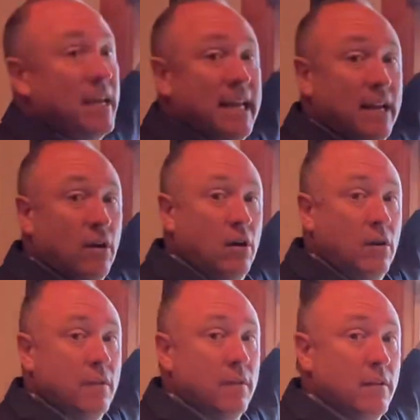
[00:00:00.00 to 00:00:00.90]
here
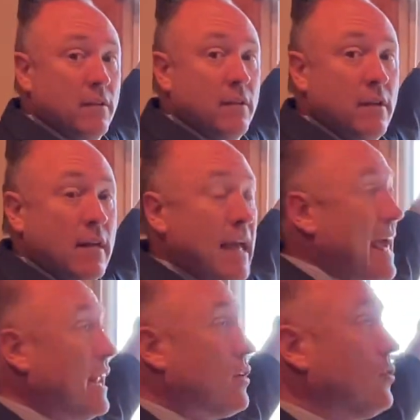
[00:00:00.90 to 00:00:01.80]

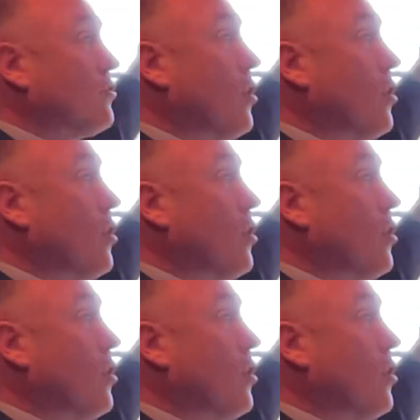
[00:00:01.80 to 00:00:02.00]
and it goes